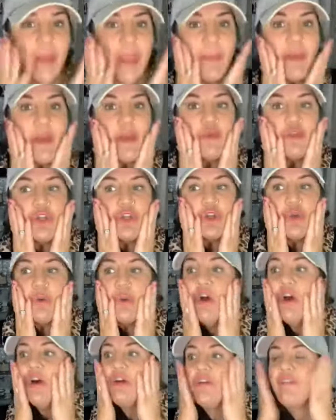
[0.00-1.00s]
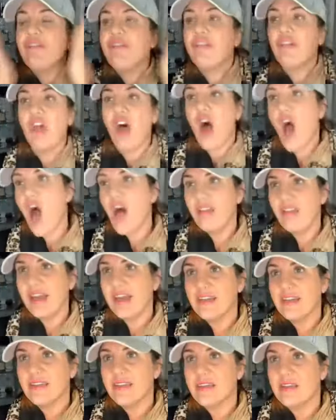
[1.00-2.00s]
you do
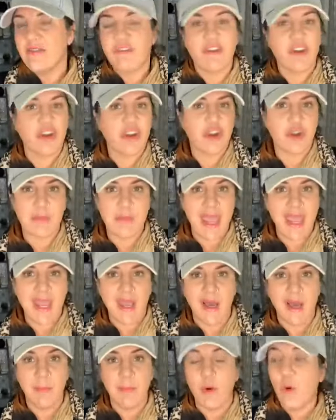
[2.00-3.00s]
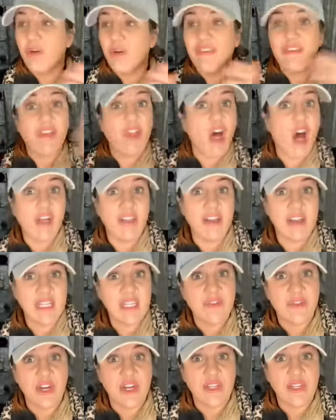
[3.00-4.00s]
flawless for your makeup or flawless for
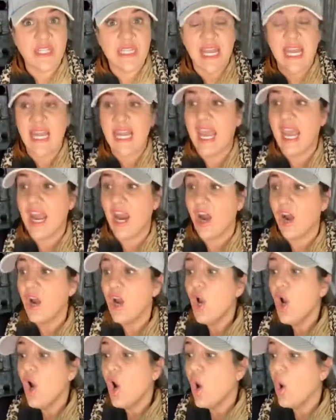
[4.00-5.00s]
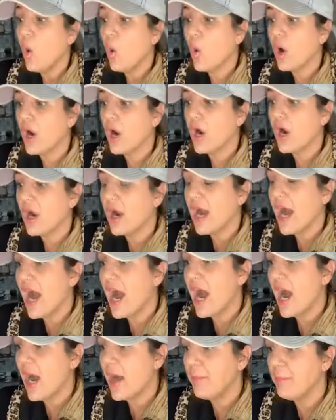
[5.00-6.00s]
your skincare or
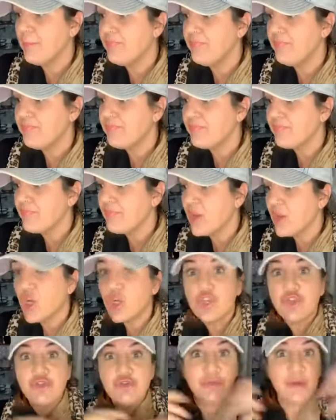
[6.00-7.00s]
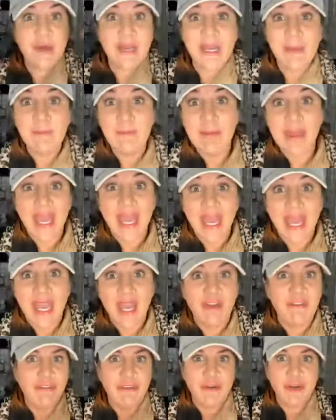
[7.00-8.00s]
um, dream big
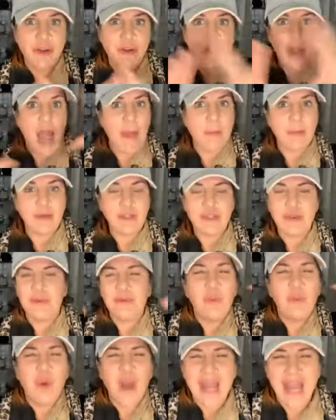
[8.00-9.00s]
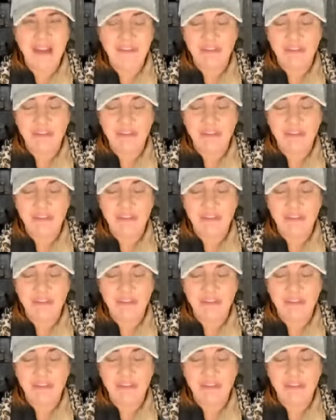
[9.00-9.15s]
for your opportunity, whatever.